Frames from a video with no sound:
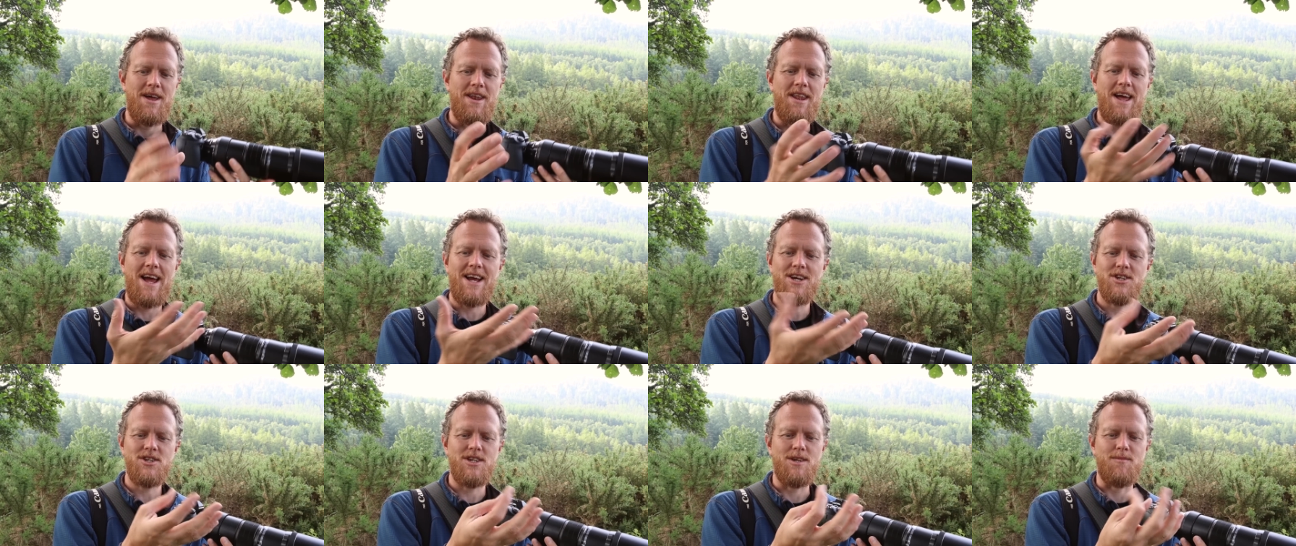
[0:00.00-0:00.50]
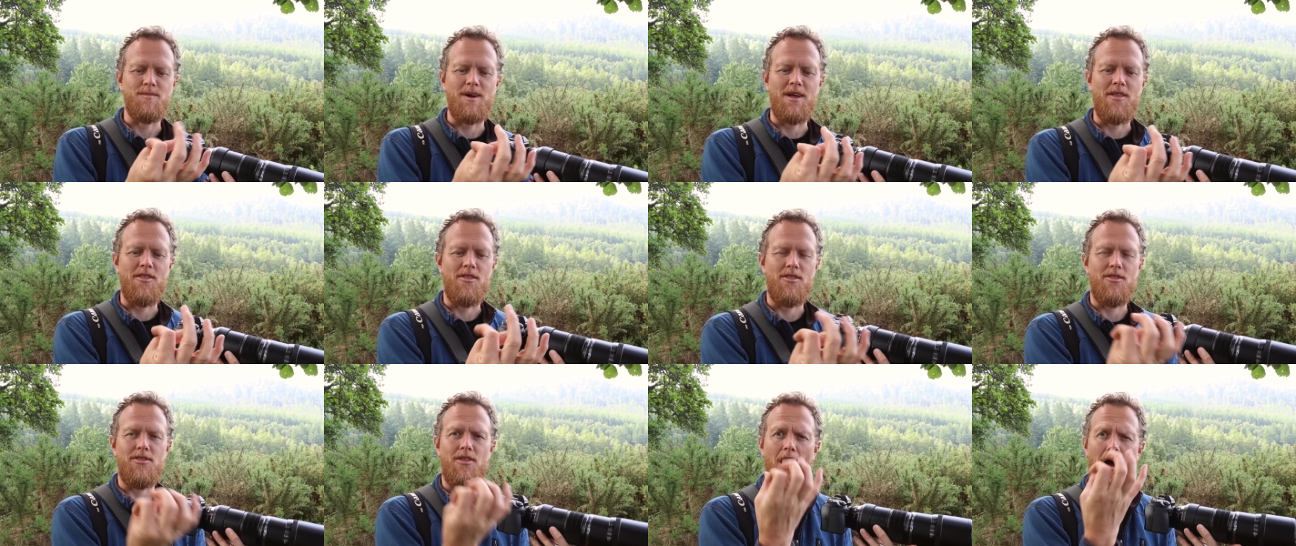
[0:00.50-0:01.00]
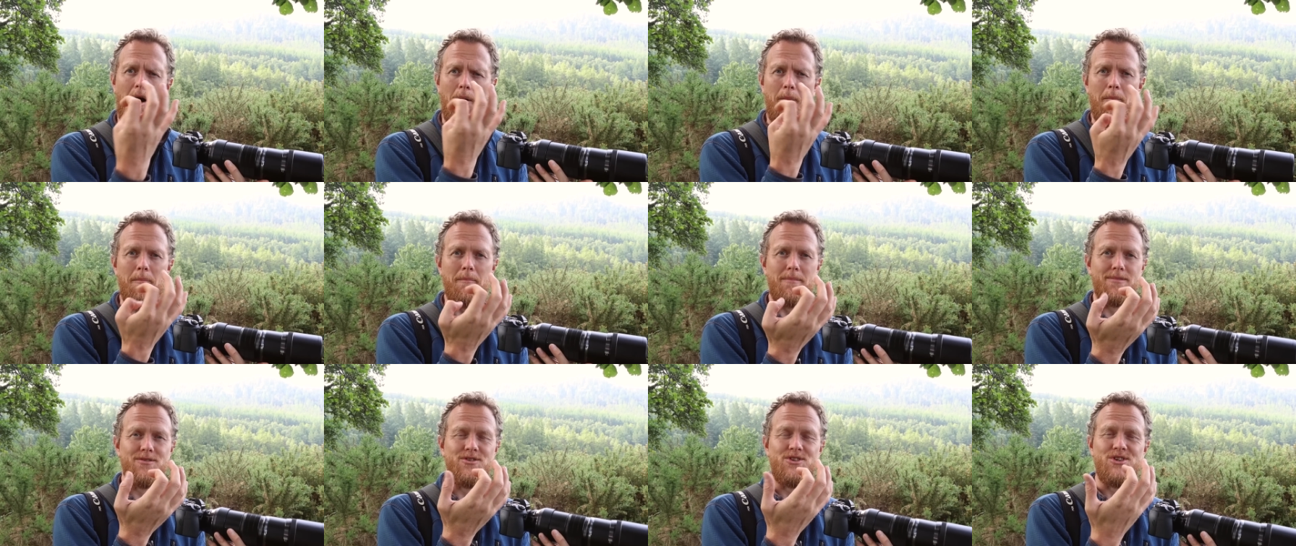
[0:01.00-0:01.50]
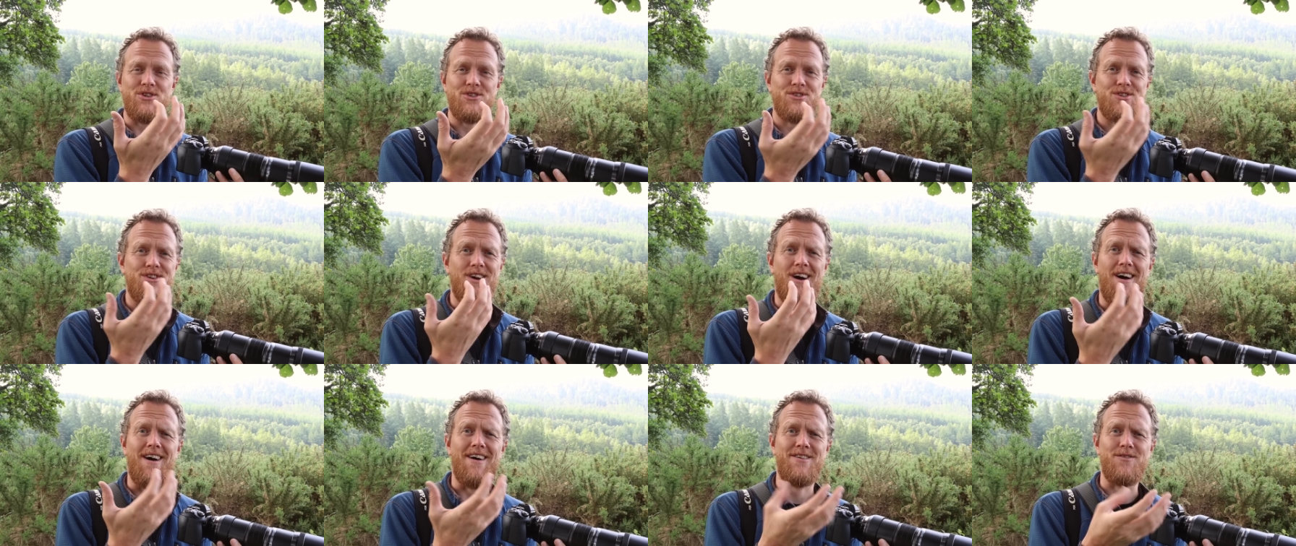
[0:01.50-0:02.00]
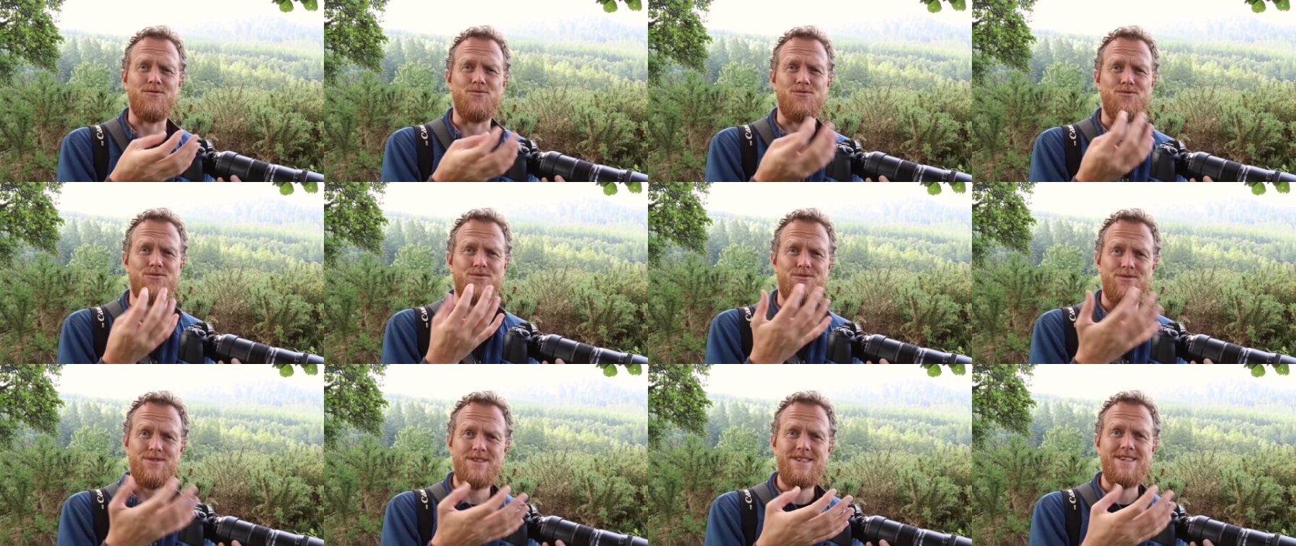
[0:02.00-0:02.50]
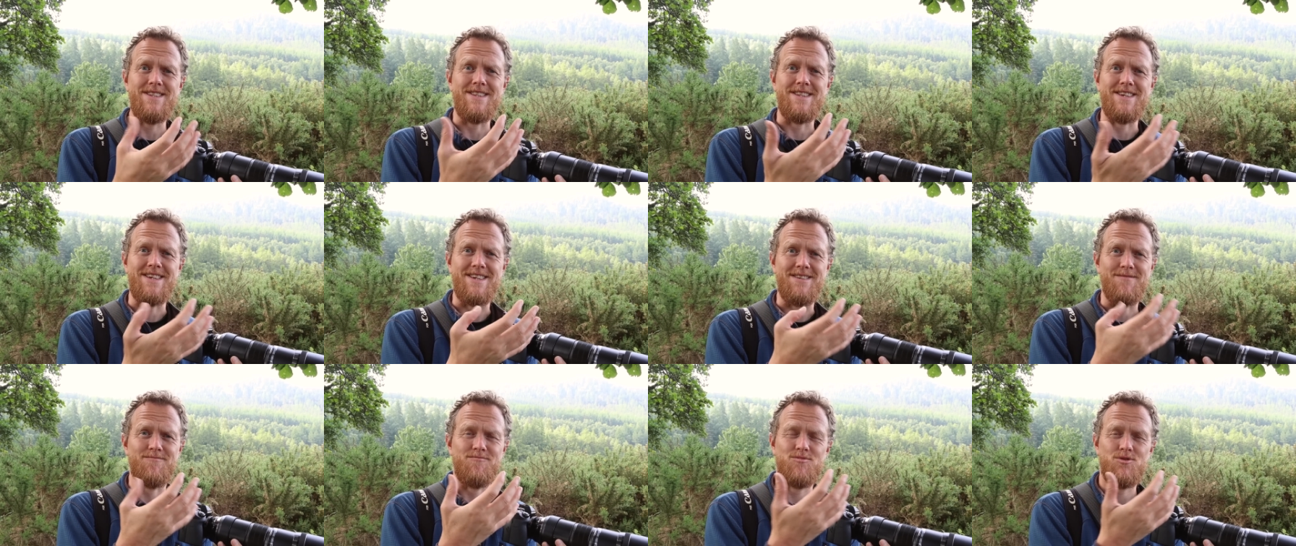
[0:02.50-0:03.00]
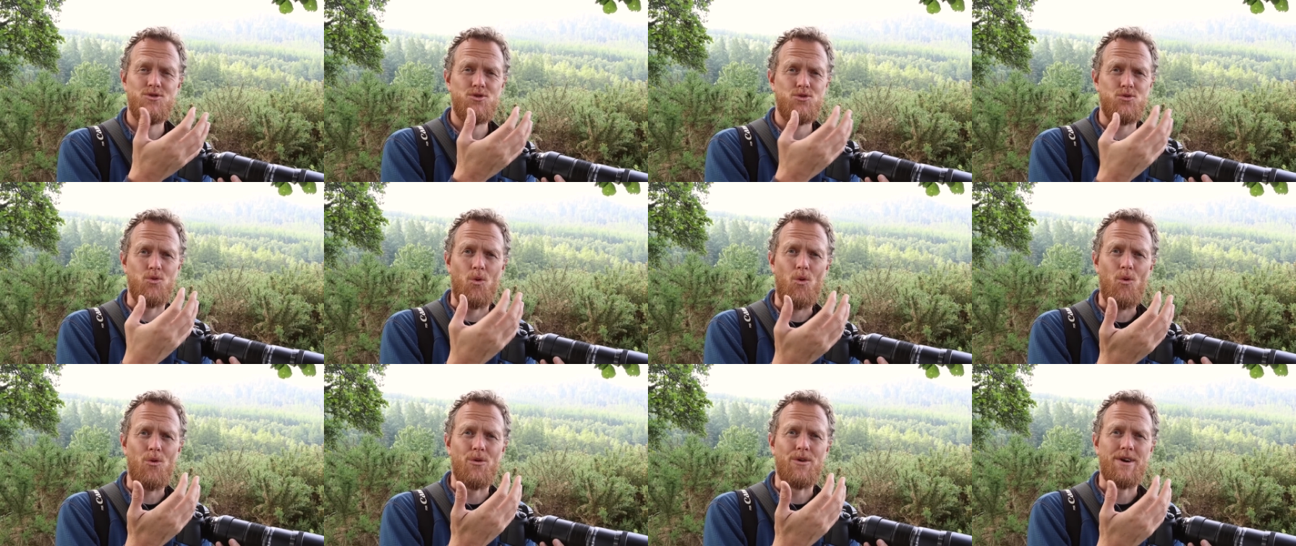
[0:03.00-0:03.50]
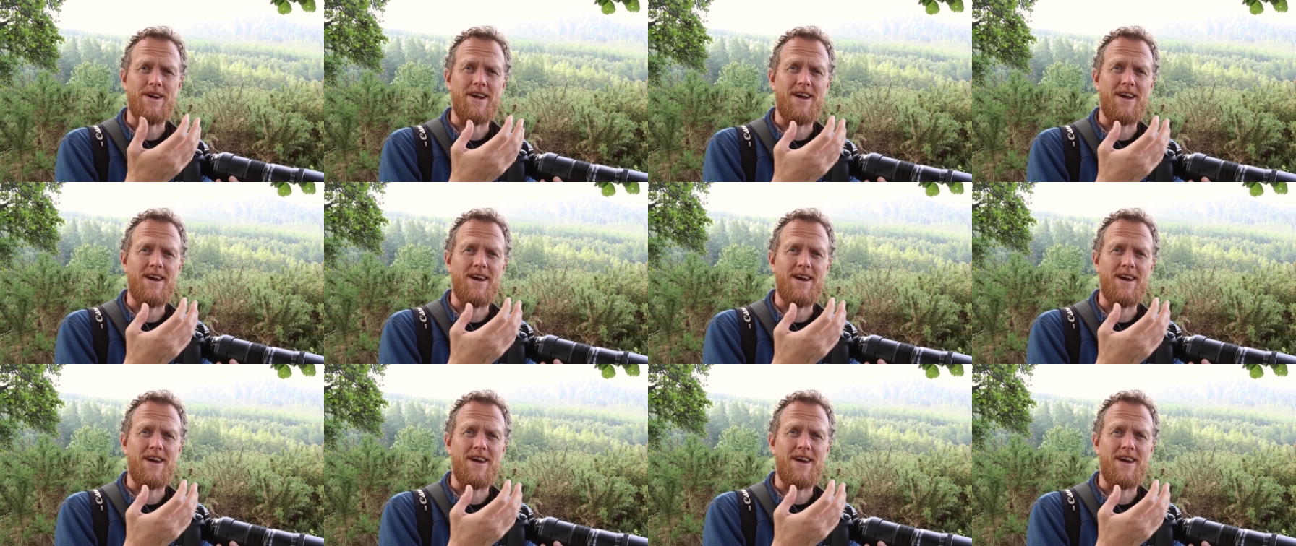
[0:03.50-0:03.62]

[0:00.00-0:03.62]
and actually my thumb just got really sore.